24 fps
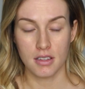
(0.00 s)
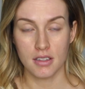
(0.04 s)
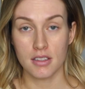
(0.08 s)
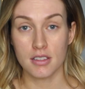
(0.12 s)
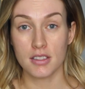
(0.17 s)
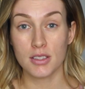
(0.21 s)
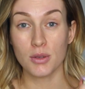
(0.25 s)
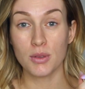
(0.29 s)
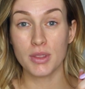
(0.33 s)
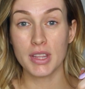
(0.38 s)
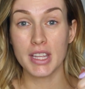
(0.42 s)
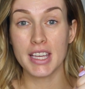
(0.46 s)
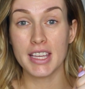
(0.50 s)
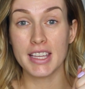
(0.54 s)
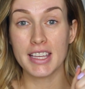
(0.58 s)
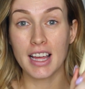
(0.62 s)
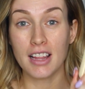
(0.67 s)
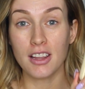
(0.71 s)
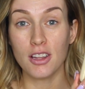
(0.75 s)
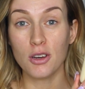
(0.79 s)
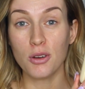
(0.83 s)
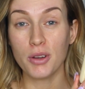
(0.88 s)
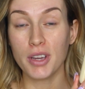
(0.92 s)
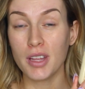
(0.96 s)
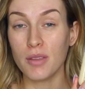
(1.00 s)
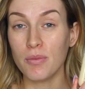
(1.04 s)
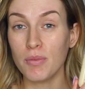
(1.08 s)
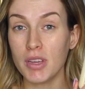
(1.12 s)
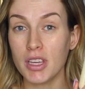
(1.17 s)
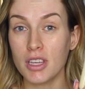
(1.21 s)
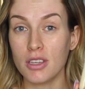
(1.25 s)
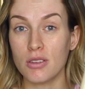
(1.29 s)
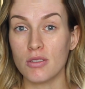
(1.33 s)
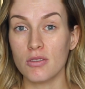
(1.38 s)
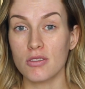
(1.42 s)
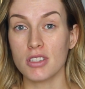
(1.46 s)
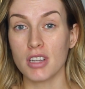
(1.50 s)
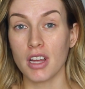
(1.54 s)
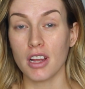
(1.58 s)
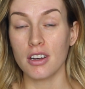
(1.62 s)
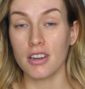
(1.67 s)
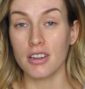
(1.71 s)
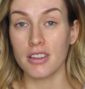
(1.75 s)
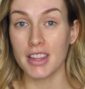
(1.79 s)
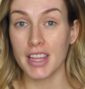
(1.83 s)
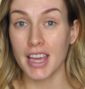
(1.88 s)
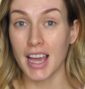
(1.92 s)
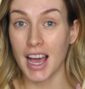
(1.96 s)
So the yellow can be used
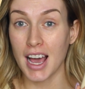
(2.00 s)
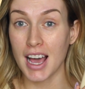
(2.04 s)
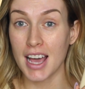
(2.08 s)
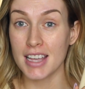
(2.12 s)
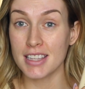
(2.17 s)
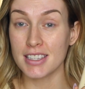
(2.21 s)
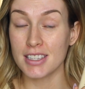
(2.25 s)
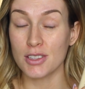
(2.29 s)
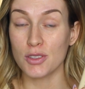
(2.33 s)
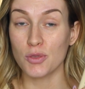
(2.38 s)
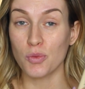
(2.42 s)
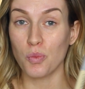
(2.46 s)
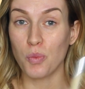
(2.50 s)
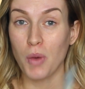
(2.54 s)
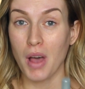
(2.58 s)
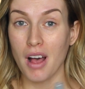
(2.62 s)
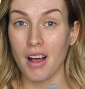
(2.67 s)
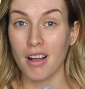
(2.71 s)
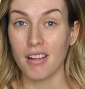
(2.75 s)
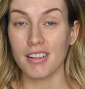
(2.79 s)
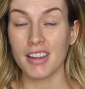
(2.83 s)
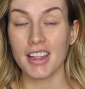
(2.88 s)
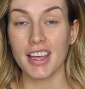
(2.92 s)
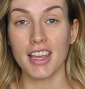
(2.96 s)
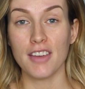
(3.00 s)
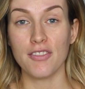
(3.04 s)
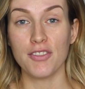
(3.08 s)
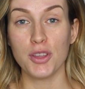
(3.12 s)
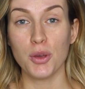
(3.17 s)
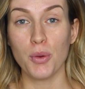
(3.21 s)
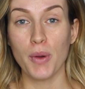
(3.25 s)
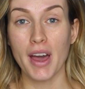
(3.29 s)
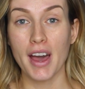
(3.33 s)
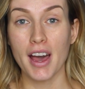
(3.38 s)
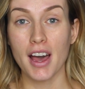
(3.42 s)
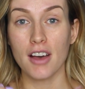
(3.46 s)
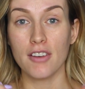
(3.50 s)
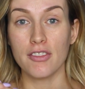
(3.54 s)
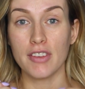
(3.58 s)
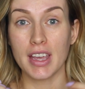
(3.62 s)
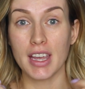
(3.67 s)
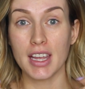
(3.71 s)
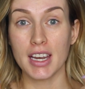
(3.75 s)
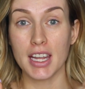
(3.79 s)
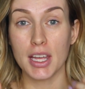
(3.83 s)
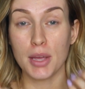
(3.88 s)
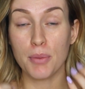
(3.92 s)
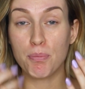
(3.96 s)
under the eyes as well. If you have
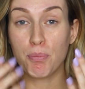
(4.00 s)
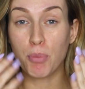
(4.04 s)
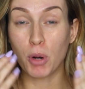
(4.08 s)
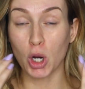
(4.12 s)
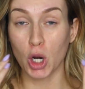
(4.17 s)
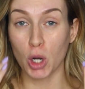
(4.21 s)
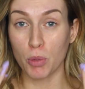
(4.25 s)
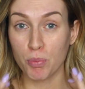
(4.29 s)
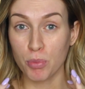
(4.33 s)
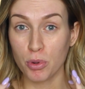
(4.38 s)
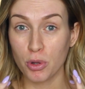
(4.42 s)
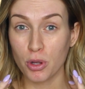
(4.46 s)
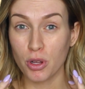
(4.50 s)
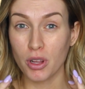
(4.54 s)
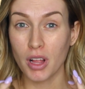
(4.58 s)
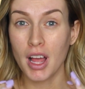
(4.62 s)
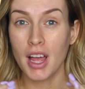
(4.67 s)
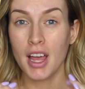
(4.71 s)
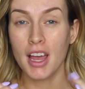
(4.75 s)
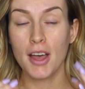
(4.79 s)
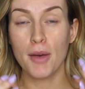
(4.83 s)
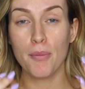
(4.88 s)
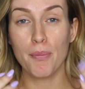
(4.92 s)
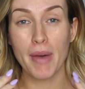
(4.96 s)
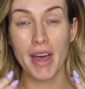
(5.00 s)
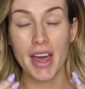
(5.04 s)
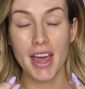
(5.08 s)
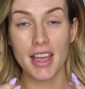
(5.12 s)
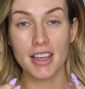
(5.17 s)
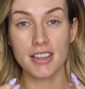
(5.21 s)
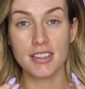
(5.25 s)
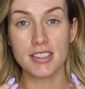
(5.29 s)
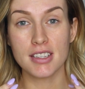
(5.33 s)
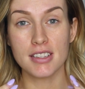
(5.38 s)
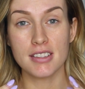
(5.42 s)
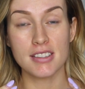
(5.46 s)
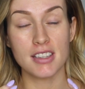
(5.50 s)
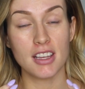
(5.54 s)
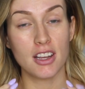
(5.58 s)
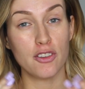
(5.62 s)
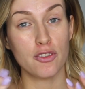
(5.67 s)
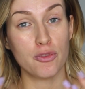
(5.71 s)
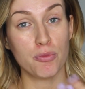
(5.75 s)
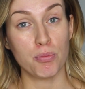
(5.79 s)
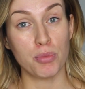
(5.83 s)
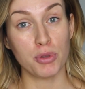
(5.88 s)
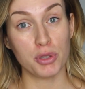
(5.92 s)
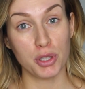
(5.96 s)
any purple bags instead
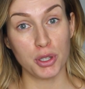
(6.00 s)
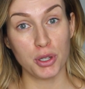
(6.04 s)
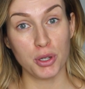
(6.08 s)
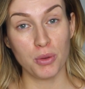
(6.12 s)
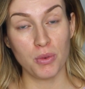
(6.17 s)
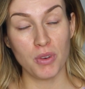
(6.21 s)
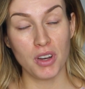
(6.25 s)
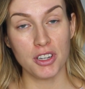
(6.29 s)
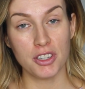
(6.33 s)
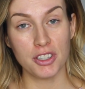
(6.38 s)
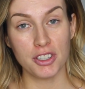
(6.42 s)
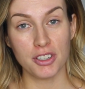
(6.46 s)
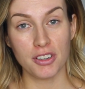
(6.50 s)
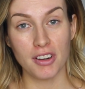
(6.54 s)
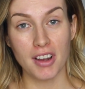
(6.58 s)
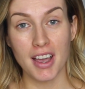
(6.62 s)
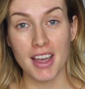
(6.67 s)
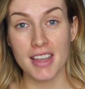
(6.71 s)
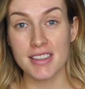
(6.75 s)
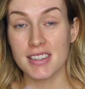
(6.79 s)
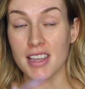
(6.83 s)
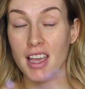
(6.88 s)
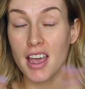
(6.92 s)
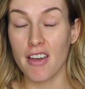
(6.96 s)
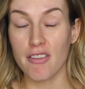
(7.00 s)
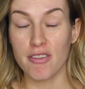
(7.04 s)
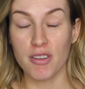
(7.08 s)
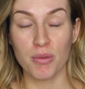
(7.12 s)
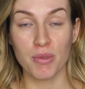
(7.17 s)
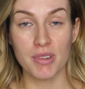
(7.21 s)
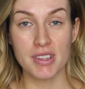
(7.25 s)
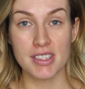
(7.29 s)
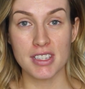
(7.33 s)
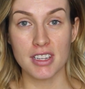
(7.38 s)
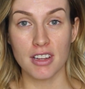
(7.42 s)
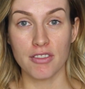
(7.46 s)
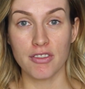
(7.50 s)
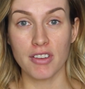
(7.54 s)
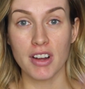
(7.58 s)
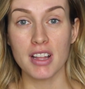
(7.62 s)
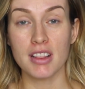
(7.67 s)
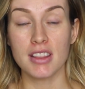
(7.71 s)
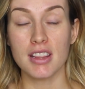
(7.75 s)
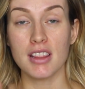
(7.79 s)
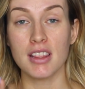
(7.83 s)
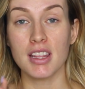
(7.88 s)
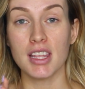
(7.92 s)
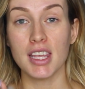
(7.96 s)
of blue under your eyes, everyone's
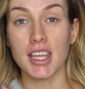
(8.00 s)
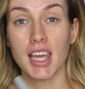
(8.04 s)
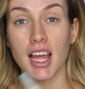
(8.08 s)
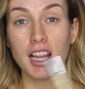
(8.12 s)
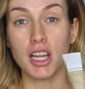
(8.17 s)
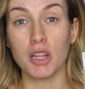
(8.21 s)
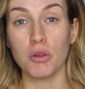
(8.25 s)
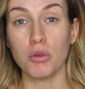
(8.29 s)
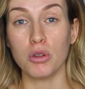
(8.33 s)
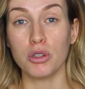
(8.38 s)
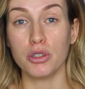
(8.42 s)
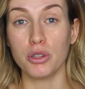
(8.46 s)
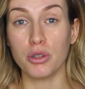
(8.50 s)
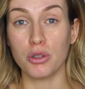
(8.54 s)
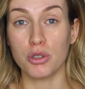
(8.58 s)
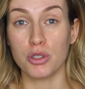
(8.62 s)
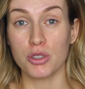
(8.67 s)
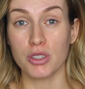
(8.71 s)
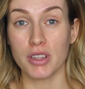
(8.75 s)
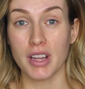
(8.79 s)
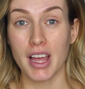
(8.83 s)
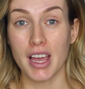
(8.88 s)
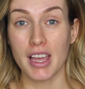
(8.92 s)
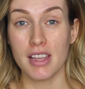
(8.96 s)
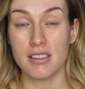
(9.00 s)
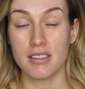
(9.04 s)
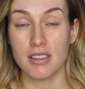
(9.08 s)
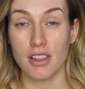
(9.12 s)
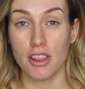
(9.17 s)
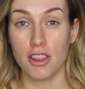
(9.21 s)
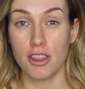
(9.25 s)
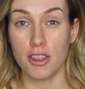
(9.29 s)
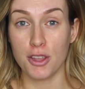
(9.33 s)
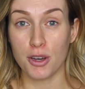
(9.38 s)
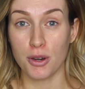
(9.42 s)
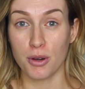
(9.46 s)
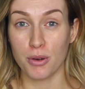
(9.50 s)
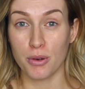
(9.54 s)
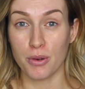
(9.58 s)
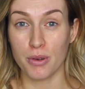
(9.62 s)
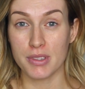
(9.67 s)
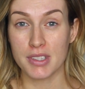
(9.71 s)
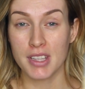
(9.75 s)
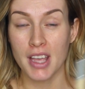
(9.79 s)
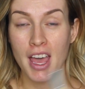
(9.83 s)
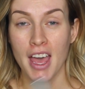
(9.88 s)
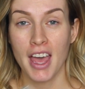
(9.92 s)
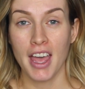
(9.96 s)
different, then the yellow will neutralize
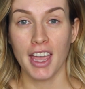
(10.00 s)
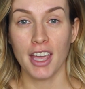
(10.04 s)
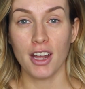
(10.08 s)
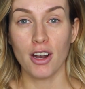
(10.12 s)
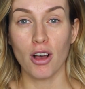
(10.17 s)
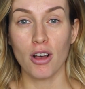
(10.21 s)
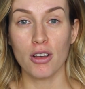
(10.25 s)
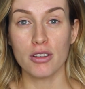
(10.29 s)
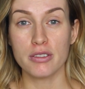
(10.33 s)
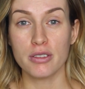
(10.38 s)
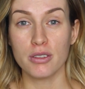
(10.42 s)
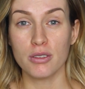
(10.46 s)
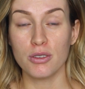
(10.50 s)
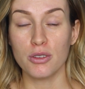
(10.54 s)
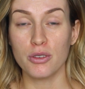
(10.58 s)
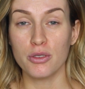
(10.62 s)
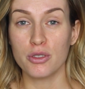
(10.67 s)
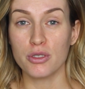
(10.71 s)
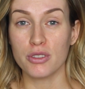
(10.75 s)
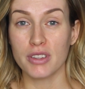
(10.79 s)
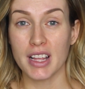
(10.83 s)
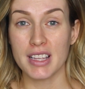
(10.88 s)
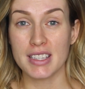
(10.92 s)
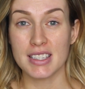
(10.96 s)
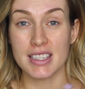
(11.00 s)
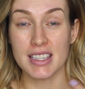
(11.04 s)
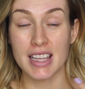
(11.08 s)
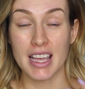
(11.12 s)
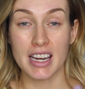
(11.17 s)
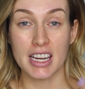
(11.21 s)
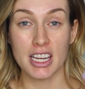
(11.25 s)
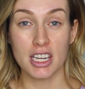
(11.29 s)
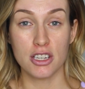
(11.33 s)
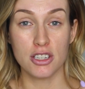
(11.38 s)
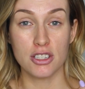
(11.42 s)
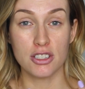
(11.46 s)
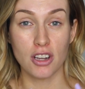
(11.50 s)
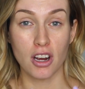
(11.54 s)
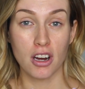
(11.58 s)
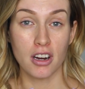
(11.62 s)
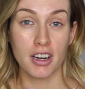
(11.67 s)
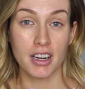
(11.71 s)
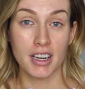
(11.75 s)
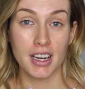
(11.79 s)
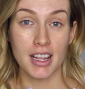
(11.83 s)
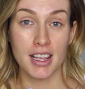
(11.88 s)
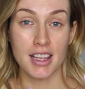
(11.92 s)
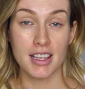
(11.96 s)
those. It also neutralizes any
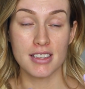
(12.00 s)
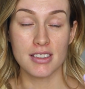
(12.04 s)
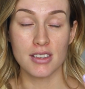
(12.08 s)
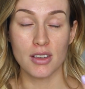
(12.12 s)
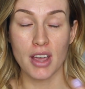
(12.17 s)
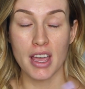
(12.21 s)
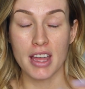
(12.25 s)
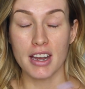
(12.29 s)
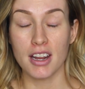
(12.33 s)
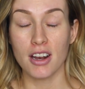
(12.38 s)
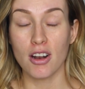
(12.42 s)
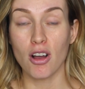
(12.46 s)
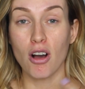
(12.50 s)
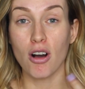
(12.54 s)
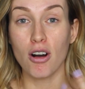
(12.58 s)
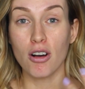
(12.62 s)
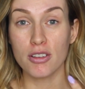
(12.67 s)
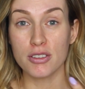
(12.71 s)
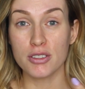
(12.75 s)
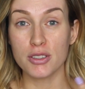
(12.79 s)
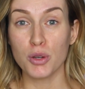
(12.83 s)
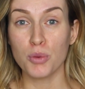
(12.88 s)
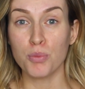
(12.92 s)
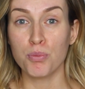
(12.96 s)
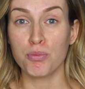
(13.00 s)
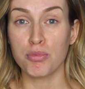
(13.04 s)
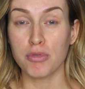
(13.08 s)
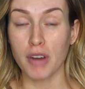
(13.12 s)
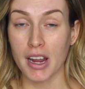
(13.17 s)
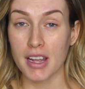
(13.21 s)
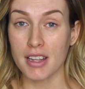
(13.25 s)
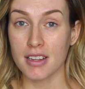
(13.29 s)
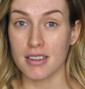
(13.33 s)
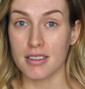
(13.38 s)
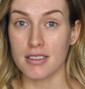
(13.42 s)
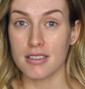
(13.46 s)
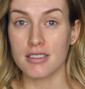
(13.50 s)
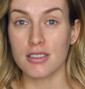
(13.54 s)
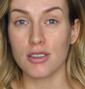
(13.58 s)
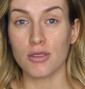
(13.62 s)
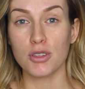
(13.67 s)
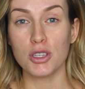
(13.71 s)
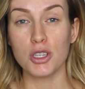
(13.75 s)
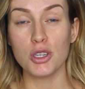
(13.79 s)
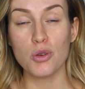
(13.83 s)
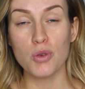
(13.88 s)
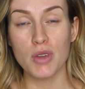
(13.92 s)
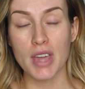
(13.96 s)
darkness and it also brightens. So
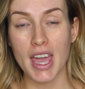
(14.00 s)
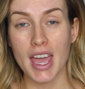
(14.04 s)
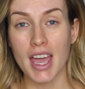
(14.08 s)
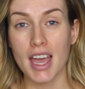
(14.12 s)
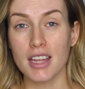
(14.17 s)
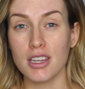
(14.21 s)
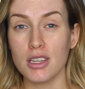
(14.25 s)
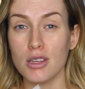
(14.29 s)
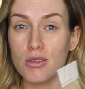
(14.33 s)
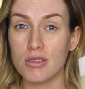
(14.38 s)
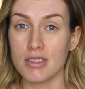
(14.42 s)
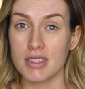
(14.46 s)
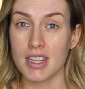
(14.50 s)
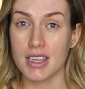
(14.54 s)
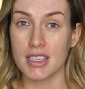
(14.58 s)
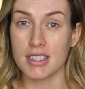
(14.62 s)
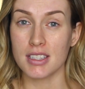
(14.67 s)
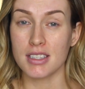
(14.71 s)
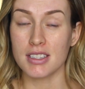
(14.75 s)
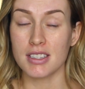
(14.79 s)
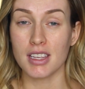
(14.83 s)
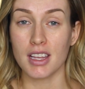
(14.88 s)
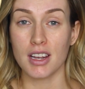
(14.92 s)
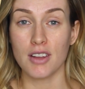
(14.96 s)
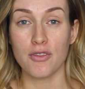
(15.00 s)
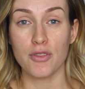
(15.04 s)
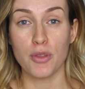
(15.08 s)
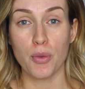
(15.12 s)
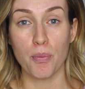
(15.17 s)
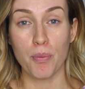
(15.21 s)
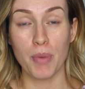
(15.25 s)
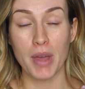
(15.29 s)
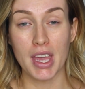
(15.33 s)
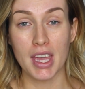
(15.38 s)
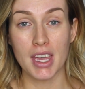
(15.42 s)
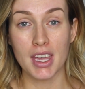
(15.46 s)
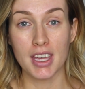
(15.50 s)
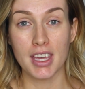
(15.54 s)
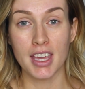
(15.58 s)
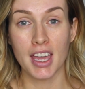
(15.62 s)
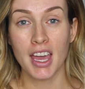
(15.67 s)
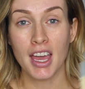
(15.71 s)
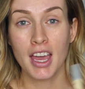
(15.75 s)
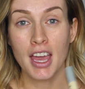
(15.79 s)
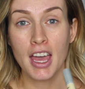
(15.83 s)
you can use this instead of the pink.